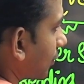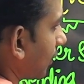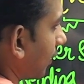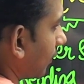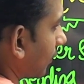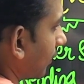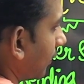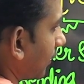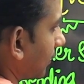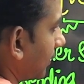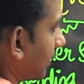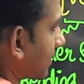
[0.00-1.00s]
here,
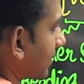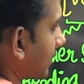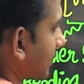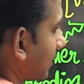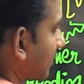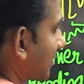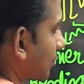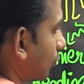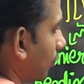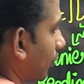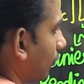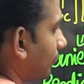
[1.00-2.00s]
this is a
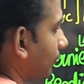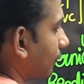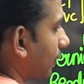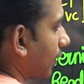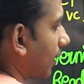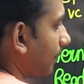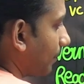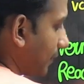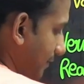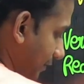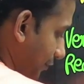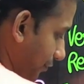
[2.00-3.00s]
sort of
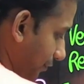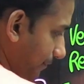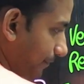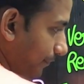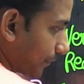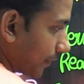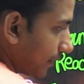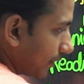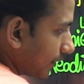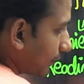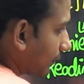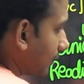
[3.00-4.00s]
compensation.
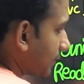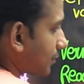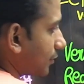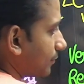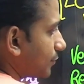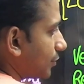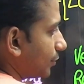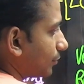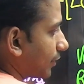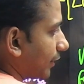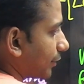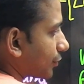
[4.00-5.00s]
This term zero
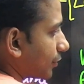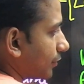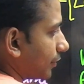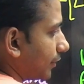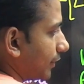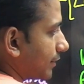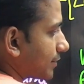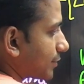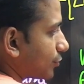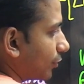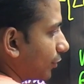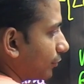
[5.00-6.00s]
correction is a
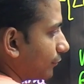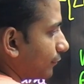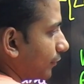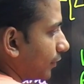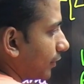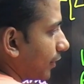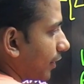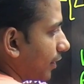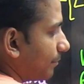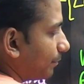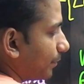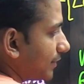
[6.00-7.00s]
sort of
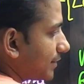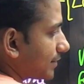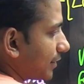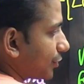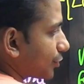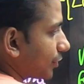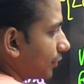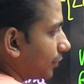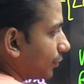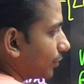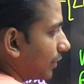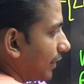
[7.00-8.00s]
compensation
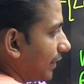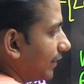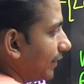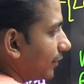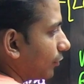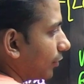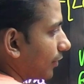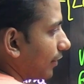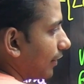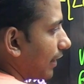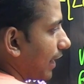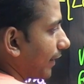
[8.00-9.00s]
to the leading or
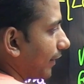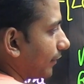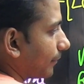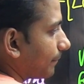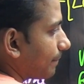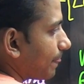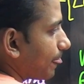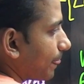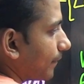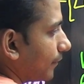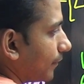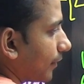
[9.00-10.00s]
lagging.
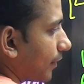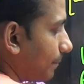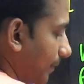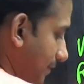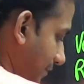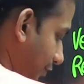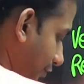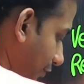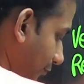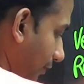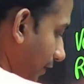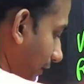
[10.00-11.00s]

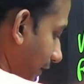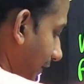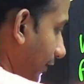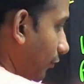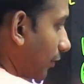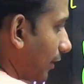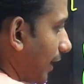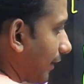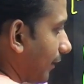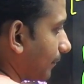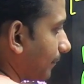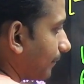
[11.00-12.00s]
Compensation to the leading or
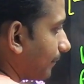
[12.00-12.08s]
lagging.